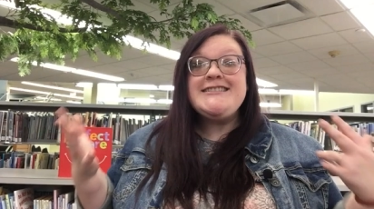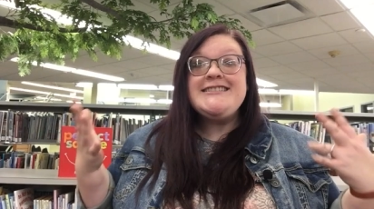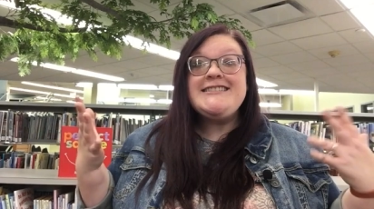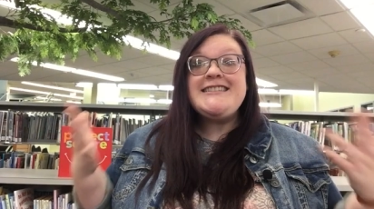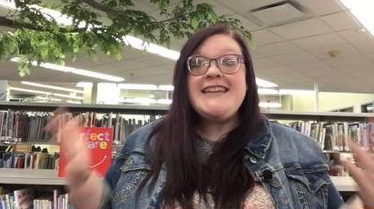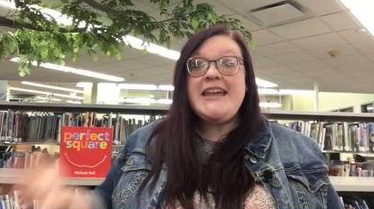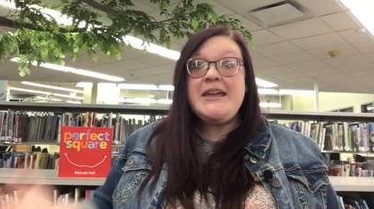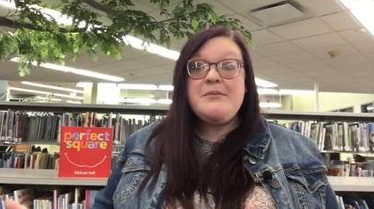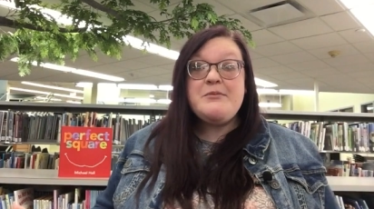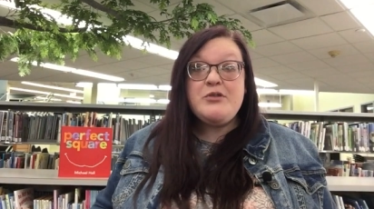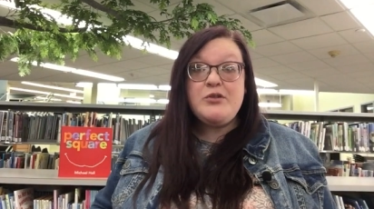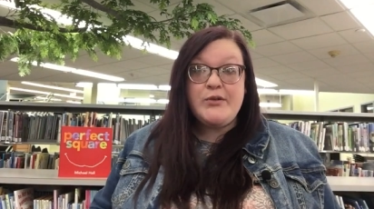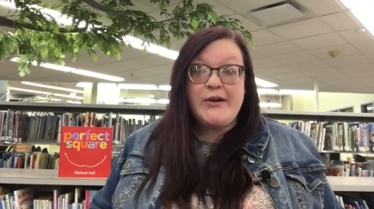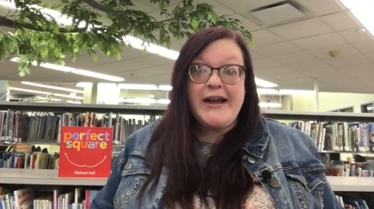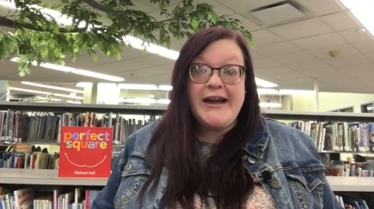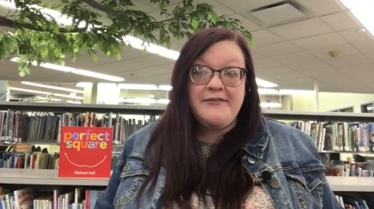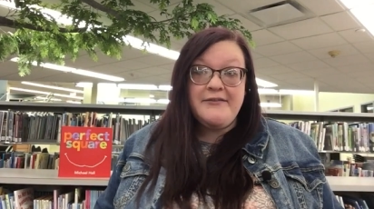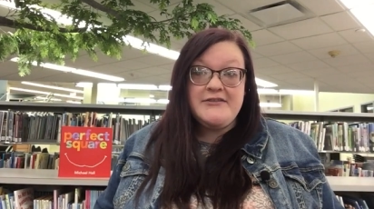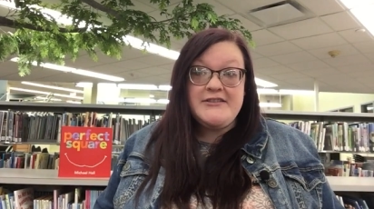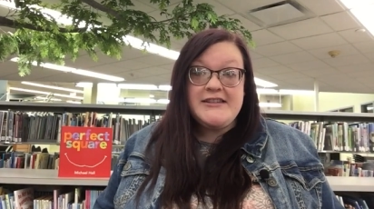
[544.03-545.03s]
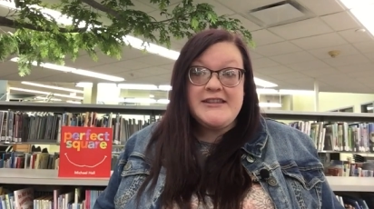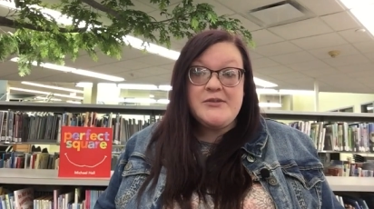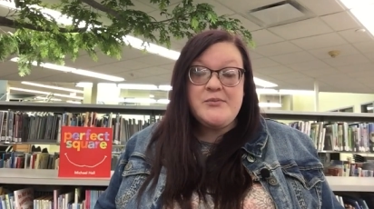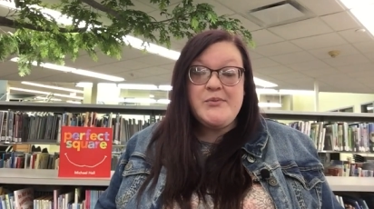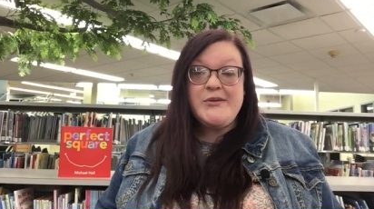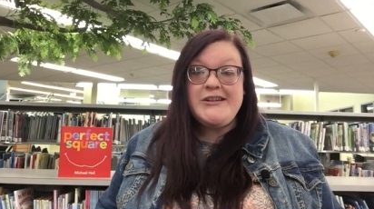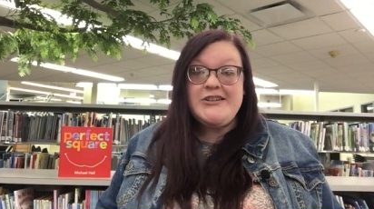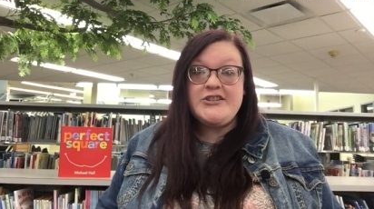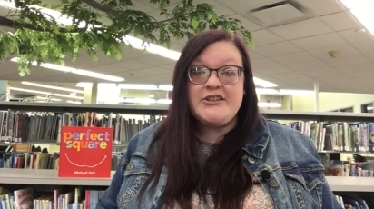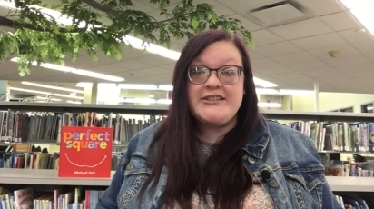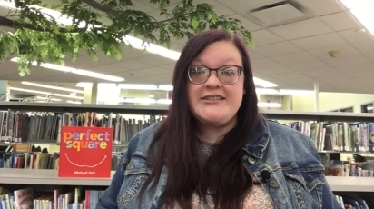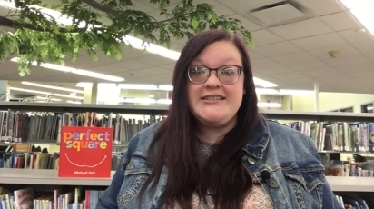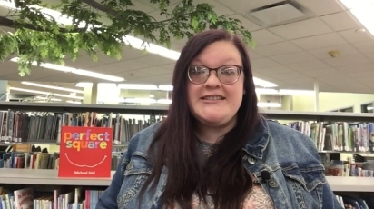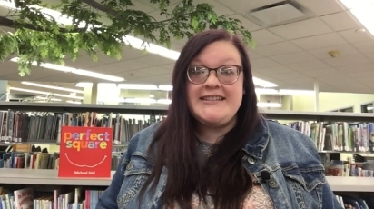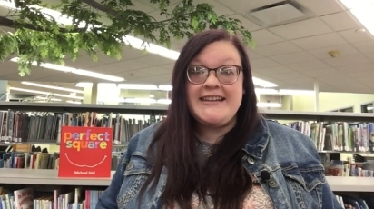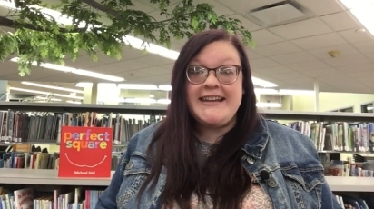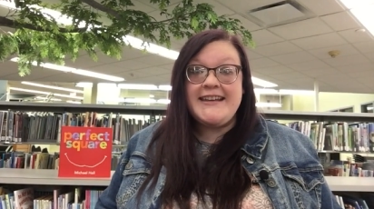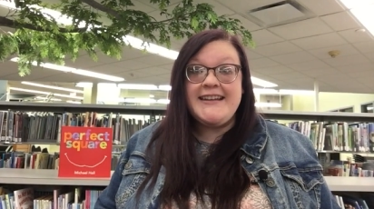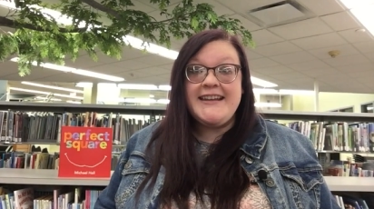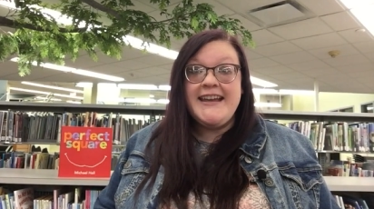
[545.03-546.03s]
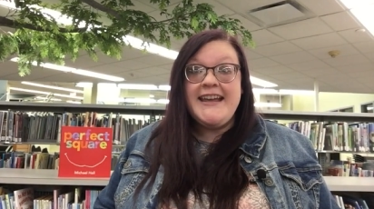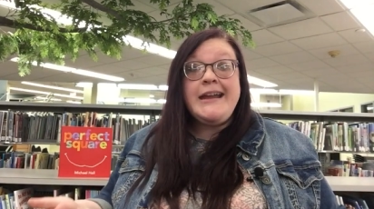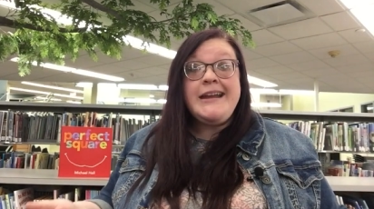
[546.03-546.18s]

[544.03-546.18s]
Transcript: same craft that we just did.